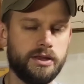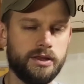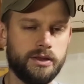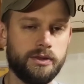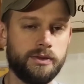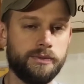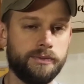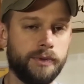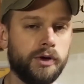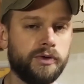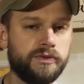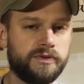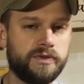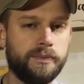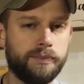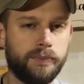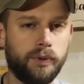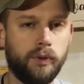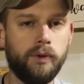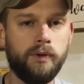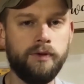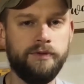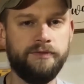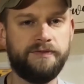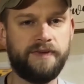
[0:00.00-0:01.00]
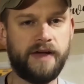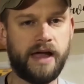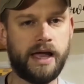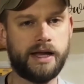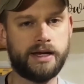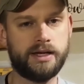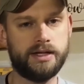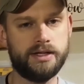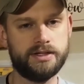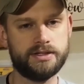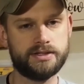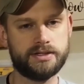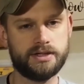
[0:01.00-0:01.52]
the most important
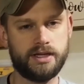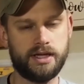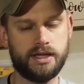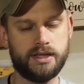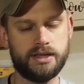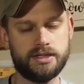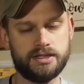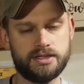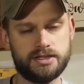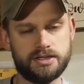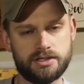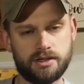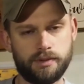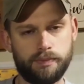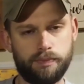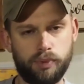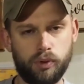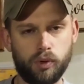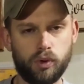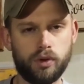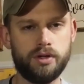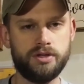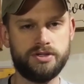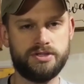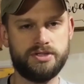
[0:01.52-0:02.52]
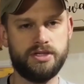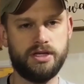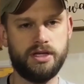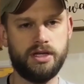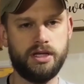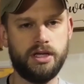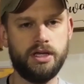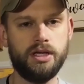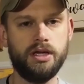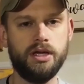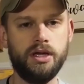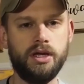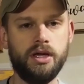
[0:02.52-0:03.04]
fact is again this is a port
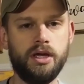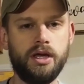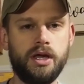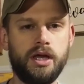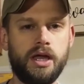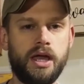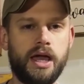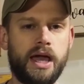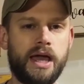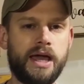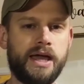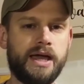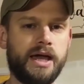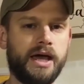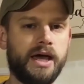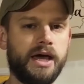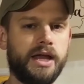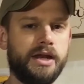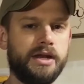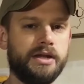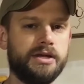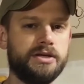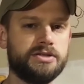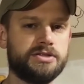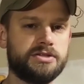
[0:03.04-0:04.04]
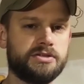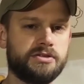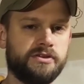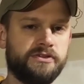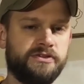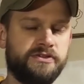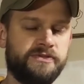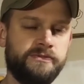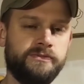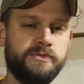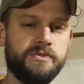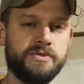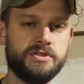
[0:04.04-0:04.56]
city, and
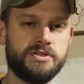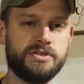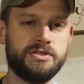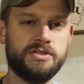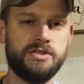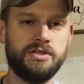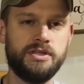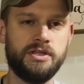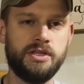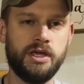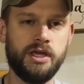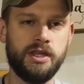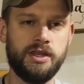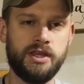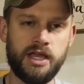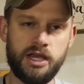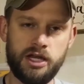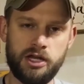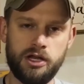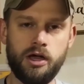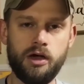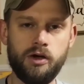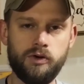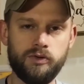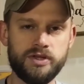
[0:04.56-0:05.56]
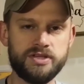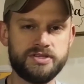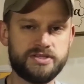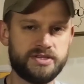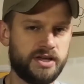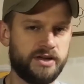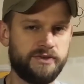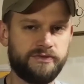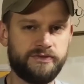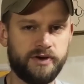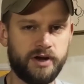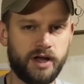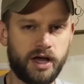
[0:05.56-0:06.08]
Sir, they know that
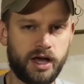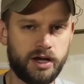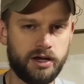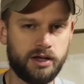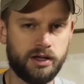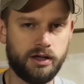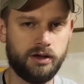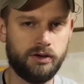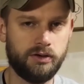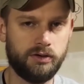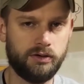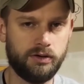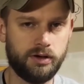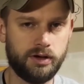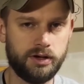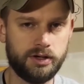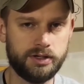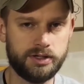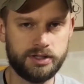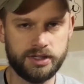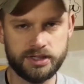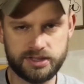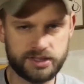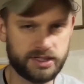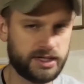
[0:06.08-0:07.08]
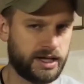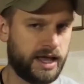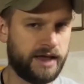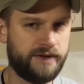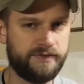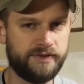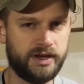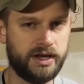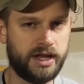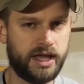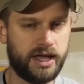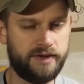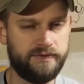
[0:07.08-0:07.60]
San Fernando doesn't have a
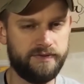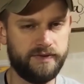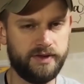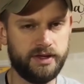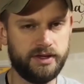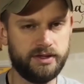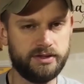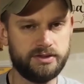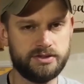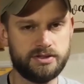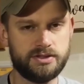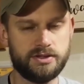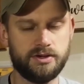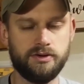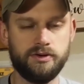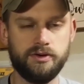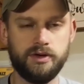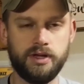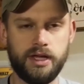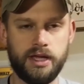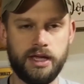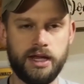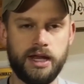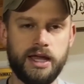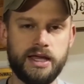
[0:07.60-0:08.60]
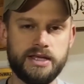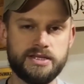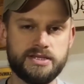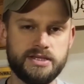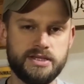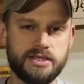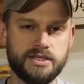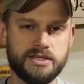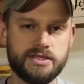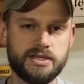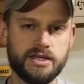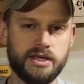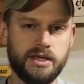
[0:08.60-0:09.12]
navy. So in
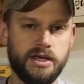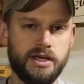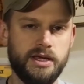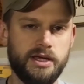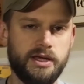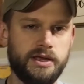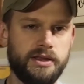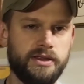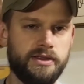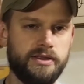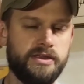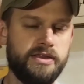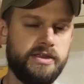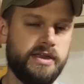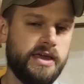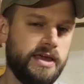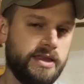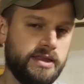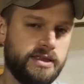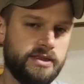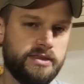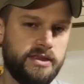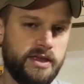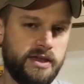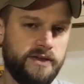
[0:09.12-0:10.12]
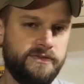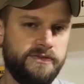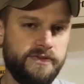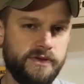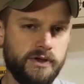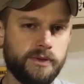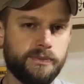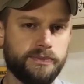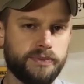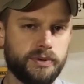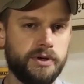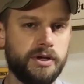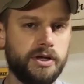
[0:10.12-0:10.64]
essence, they they
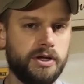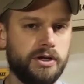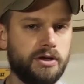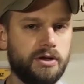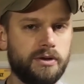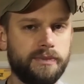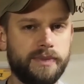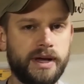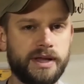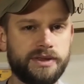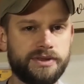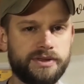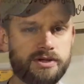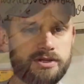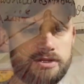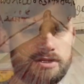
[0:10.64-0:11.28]
feel pretty good about their